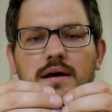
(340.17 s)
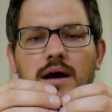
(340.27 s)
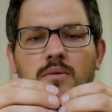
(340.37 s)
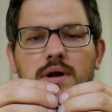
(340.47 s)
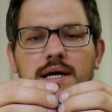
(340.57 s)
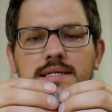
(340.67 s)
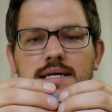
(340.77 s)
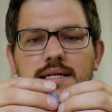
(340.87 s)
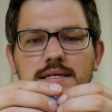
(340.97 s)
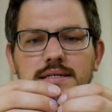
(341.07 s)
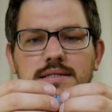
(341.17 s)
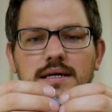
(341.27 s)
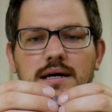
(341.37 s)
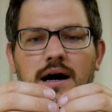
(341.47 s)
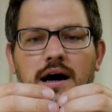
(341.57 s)
And what I did is
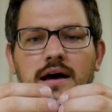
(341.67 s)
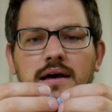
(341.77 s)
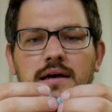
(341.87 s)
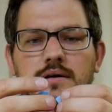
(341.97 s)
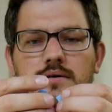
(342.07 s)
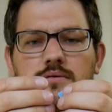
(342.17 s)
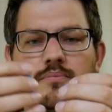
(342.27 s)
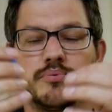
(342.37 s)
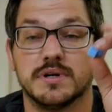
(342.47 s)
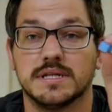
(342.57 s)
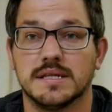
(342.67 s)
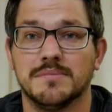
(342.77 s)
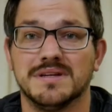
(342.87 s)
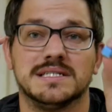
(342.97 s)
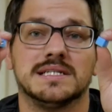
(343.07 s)
I printed
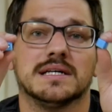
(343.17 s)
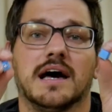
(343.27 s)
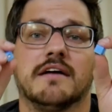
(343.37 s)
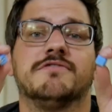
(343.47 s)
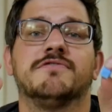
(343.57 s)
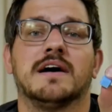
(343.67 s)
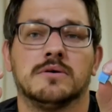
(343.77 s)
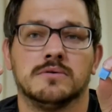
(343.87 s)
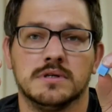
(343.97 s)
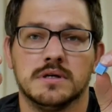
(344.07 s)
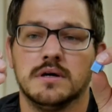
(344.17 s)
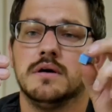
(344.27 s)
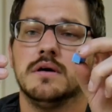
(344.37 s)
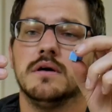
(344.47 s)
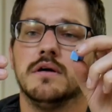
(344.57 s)
them until I found
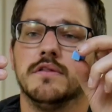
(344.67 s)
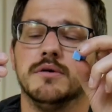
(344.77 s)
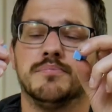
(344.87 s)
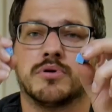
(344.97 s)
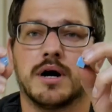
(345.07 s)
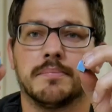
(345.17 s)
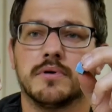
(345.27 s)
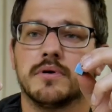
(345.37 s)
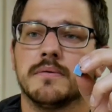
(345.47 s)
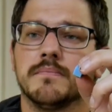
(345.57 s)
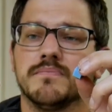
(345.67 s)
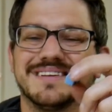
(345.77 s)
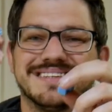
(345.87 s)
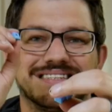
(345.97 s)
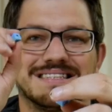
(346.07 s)
the proper
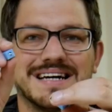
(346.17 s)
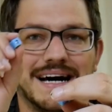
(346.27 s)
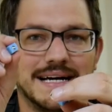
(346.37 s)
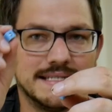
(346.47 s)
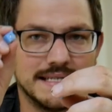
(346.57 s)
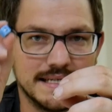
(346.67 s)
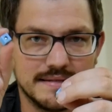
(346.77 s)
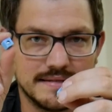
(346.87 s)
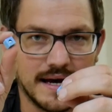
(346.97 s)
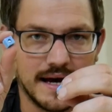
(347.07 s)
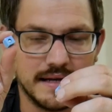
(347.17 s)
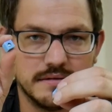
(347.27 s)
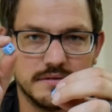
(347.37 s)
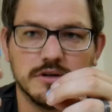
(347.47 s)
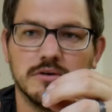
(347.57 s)
size inside.
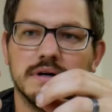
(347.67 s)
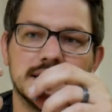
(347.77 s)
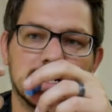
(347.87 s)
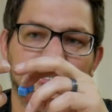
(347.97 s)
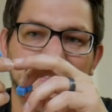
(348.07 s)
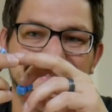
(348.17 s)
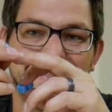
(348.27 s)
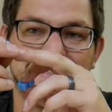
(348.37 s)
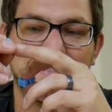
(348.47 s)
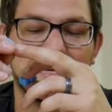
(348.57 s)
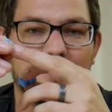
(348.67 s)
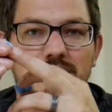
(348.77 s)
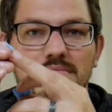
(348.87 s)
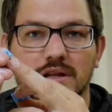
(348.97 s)
So it's actually is a seven